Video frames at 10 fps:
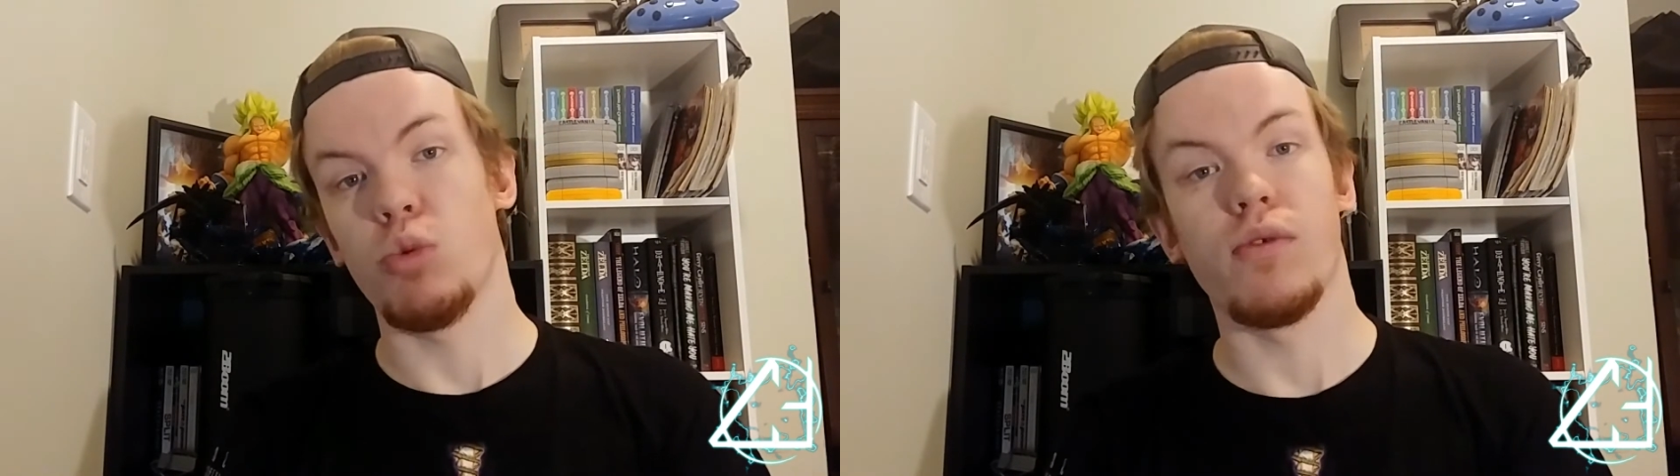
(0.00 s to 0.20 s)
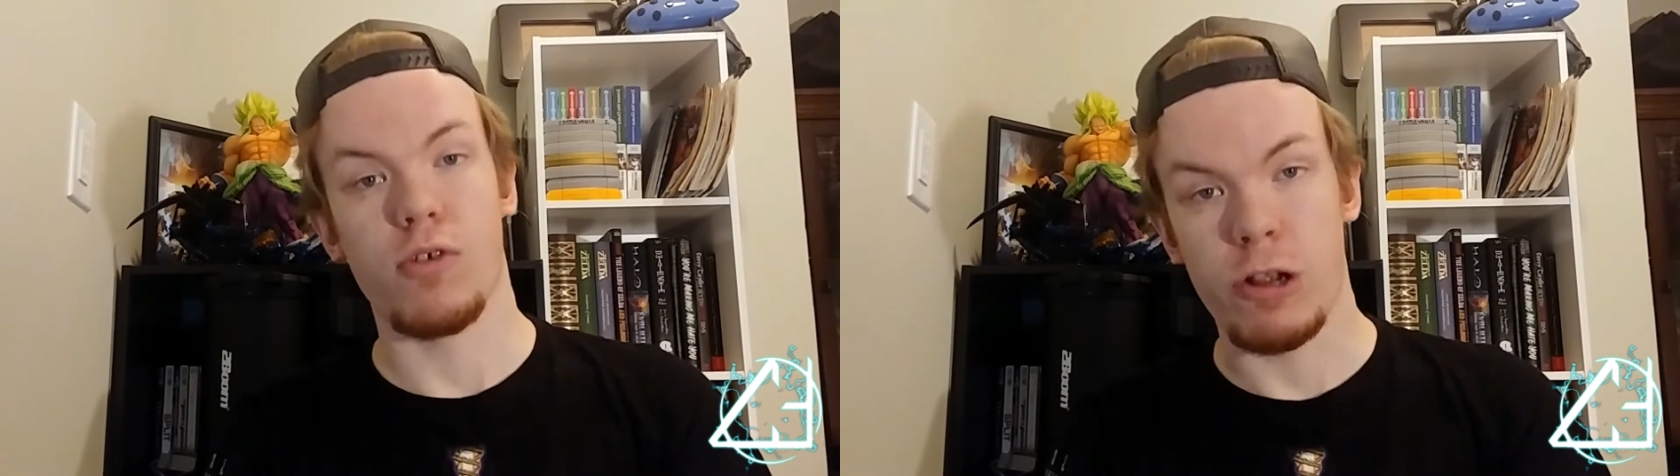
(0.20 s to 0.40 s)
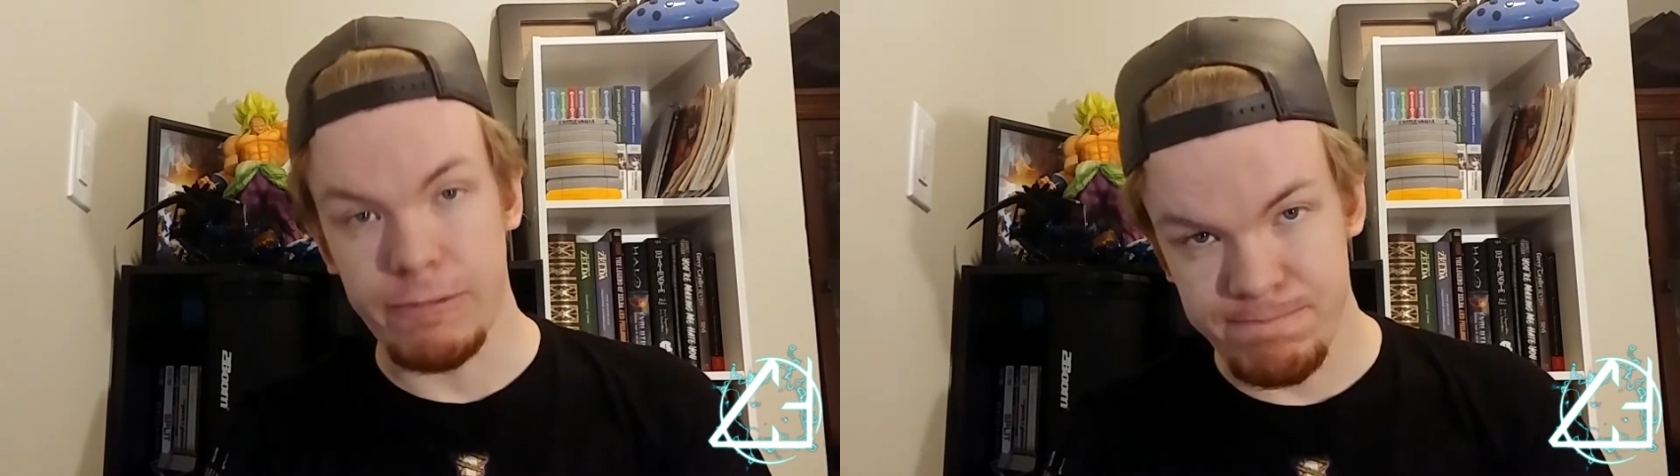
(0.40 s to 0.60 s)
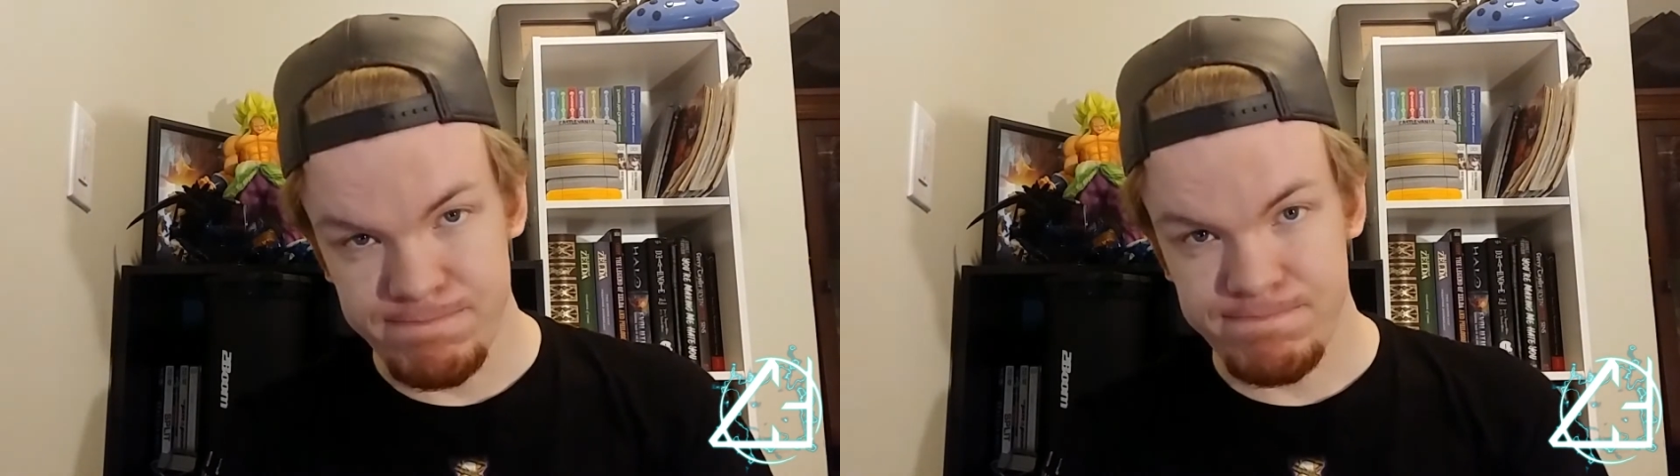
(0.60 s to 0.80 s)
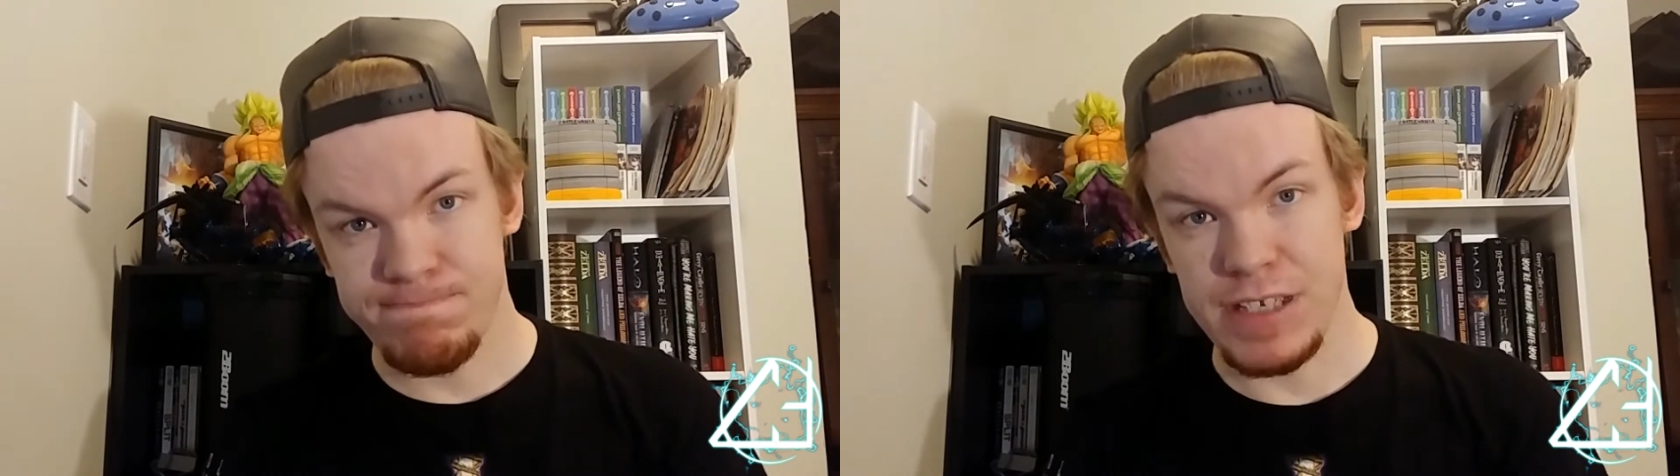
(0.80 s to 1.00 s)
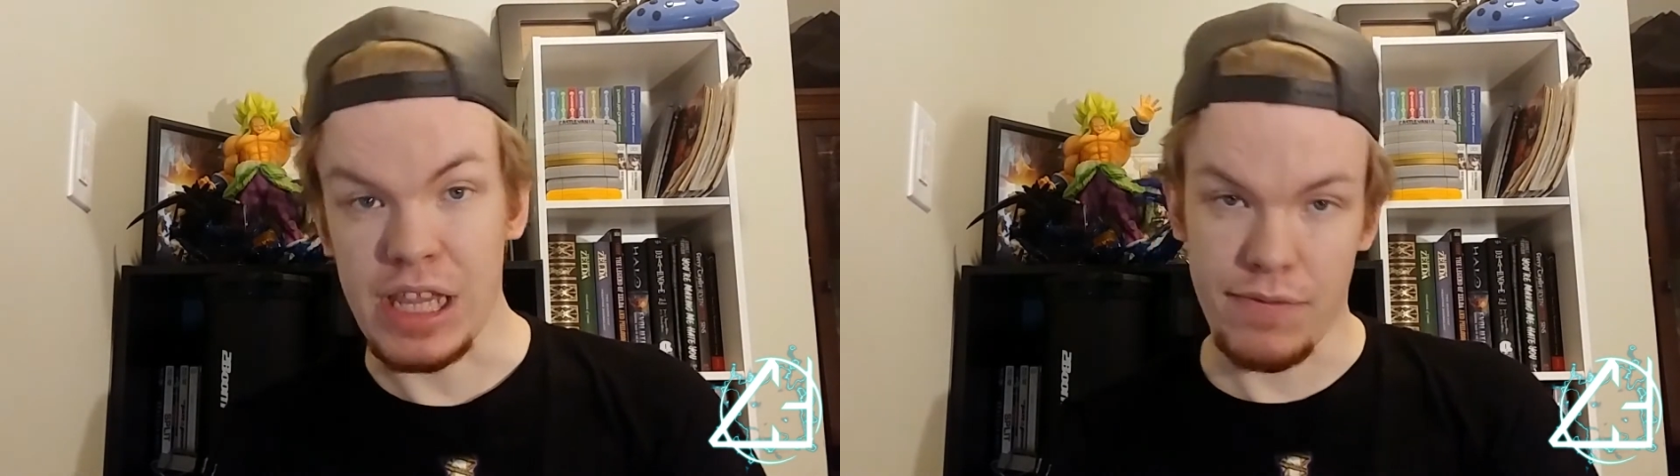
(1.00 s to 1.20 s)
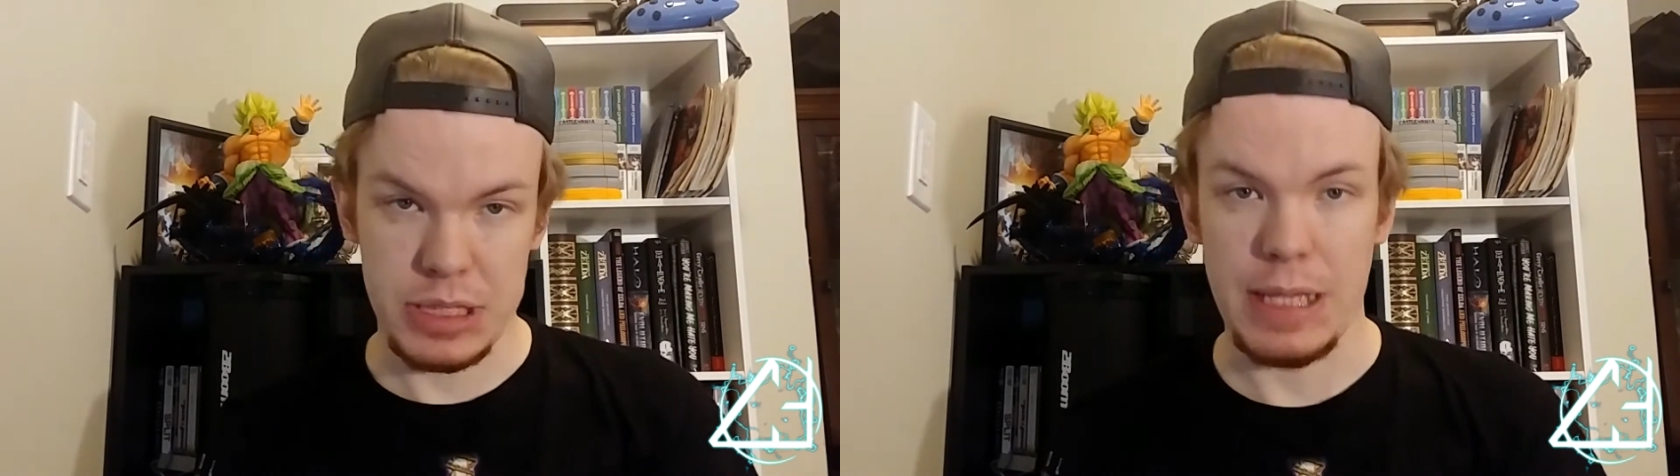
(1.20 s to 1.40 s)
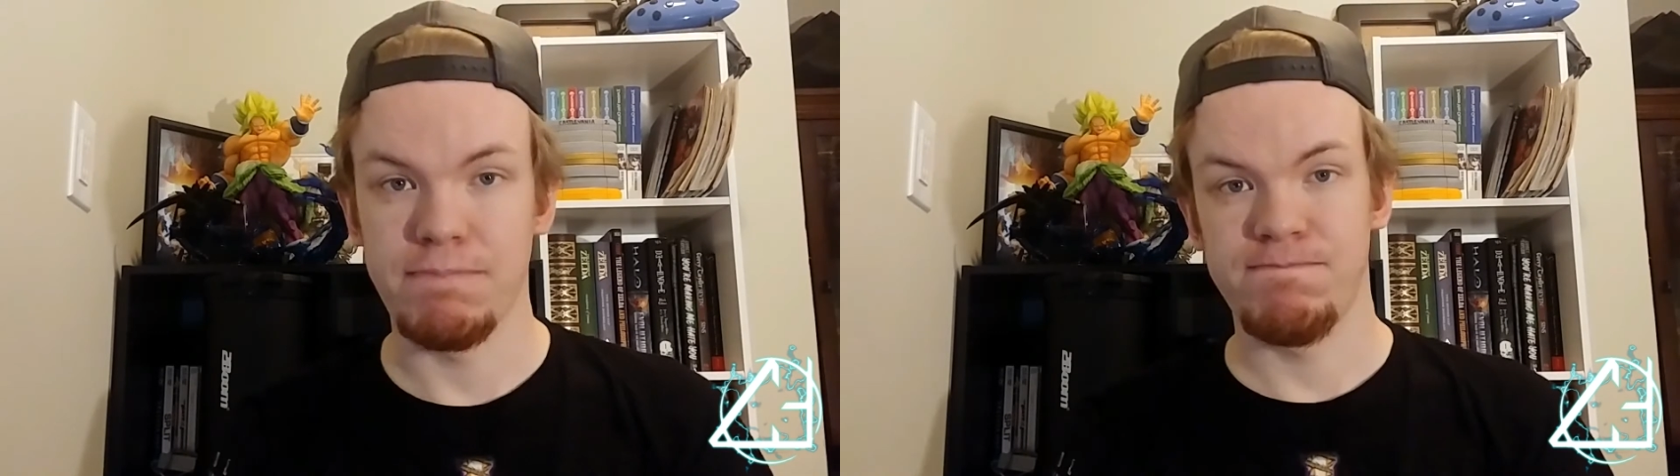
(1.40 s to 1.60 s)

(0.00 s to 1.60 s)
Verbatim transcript: Wolverine. Enough said.